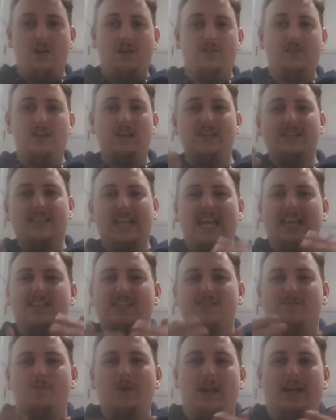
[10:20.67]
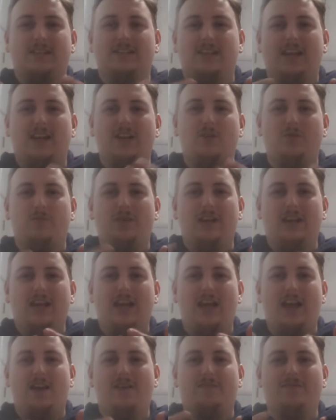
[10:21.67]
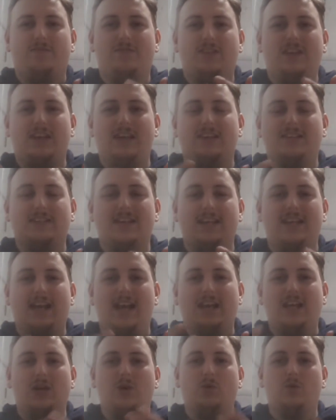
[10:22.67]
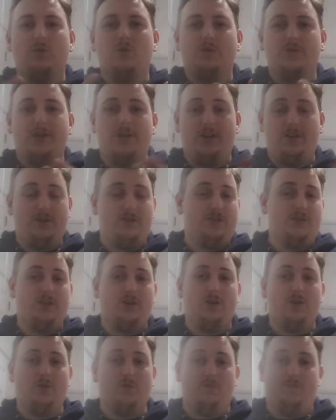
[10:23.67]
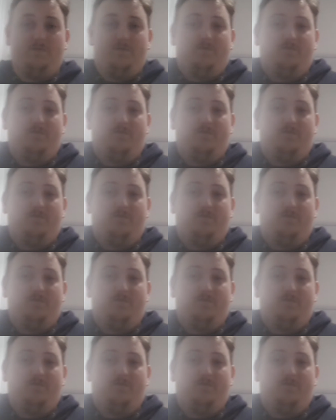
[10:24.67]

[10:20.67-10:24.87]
these tend to mix. I don't really have these in any order, so